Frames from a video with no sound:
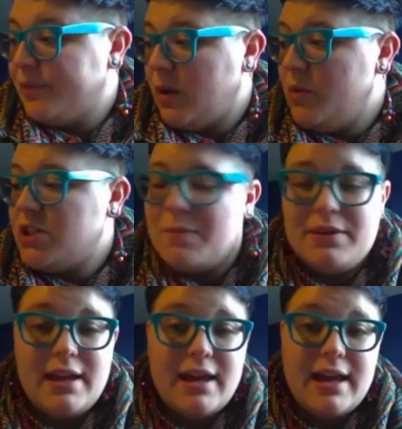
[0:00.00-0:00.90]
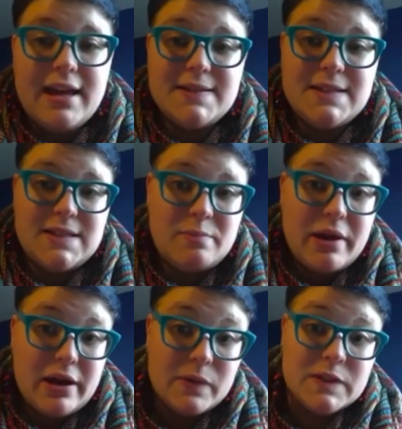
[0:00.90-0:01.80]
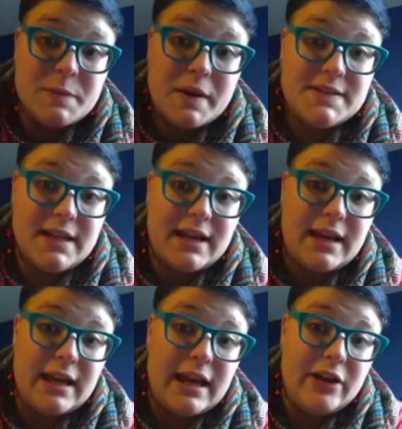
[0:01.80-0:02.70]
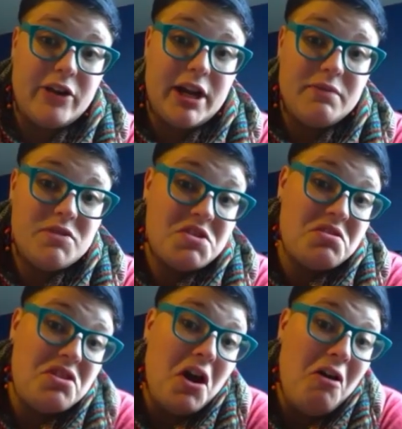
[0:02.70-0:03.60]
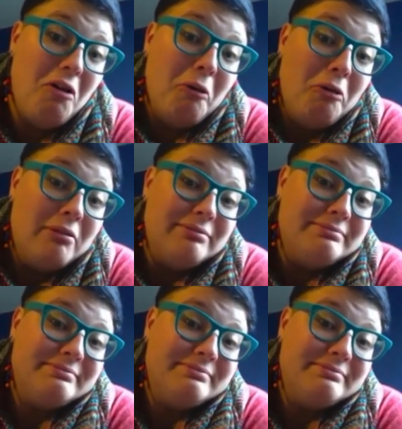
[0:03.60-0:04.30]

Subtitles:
Which, I mean, like, I guess is a better response than getting angry. So.